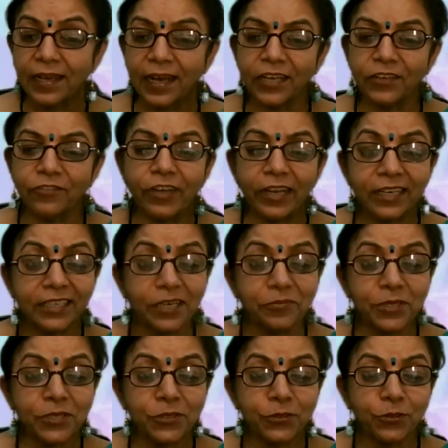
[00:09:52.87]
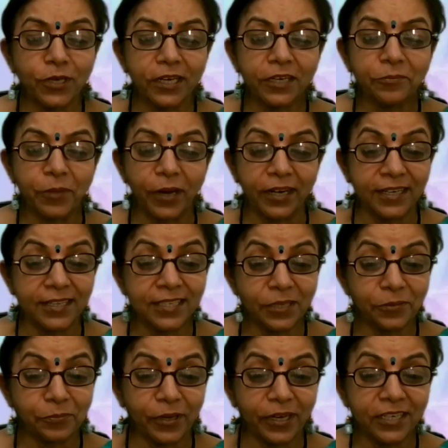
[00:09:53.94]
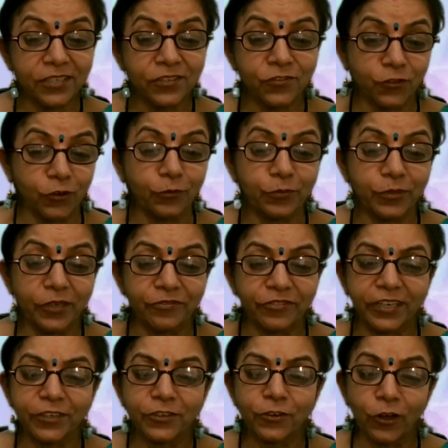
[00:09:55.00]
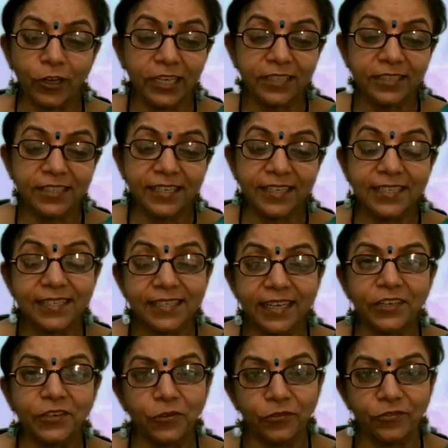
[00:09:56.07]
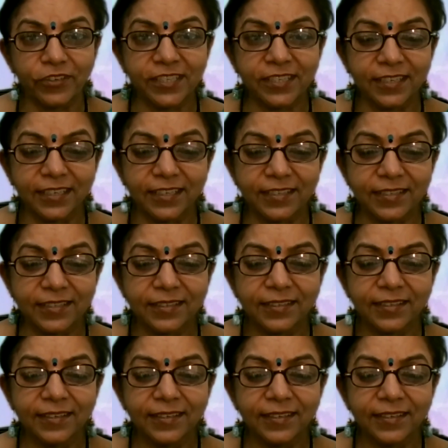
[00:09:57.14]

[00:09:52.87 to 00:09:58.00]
I welcome student participants from different colleges and universities.